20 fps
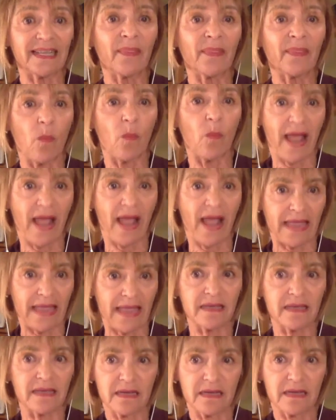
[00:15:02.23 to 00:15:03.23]
the way?
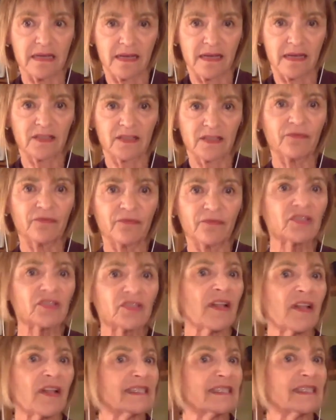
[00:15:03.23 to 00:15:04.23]
So first
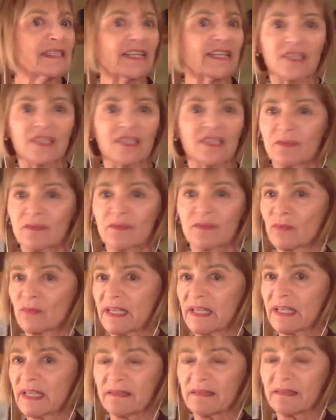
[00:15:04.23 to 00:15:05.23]
of all, it's like just
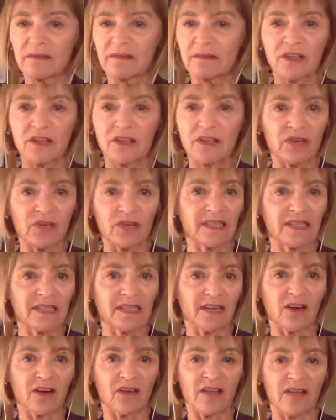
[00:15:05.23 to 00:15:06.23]
really
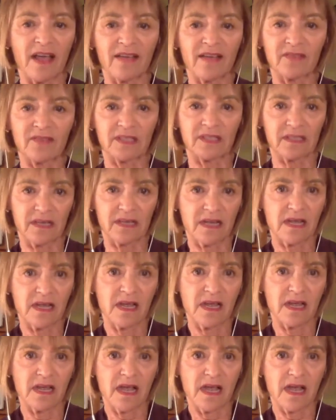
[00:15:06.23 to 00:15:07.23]
noticing in our lives
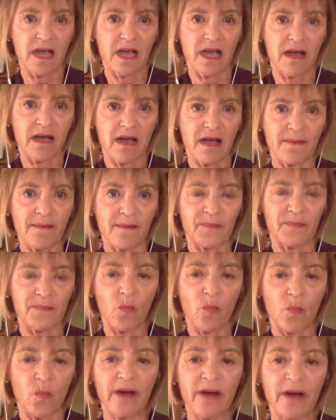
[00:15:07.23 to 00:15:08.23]
um,
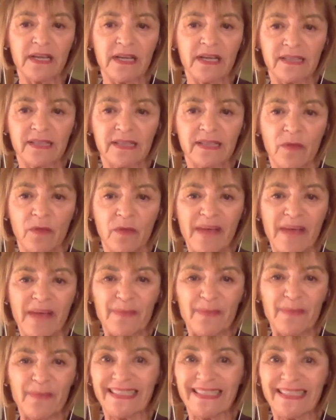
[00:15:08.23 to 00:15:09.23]
where it is that we
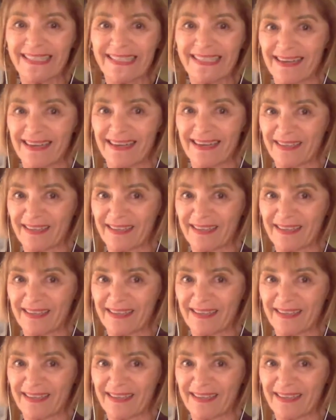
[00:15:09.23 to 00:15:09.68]
might be stuck.